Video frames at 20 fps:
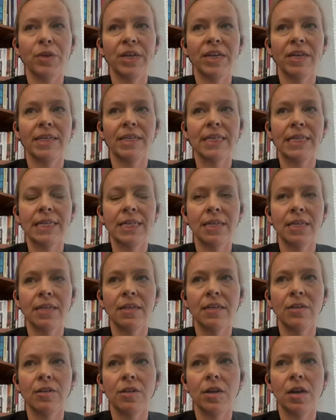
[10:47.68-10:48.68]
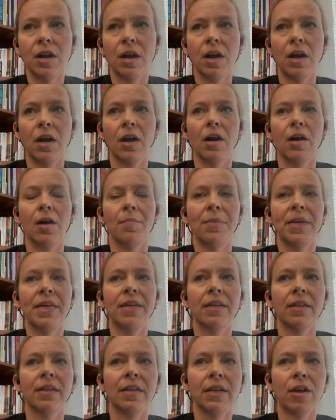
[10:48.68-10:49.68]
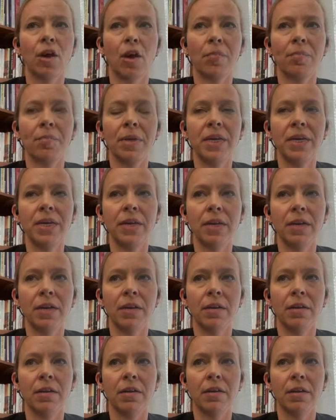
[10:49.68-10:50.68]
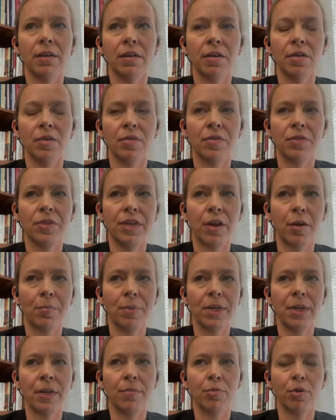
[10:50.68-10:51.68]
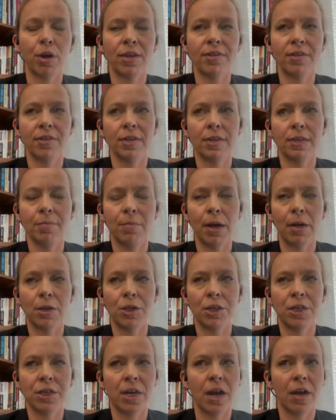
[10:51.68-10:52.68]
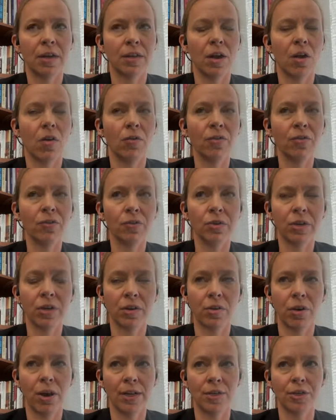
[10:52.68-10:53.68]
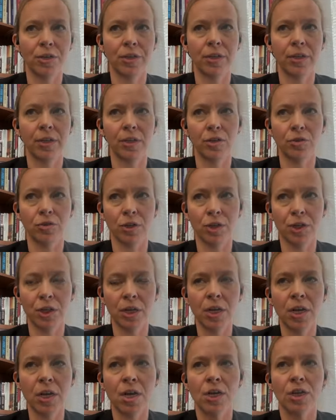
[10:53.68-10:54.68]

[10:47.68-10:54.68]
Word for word: can see uh, immediately, Armenia the Armenian president Pashinyan also congratulated Georgia,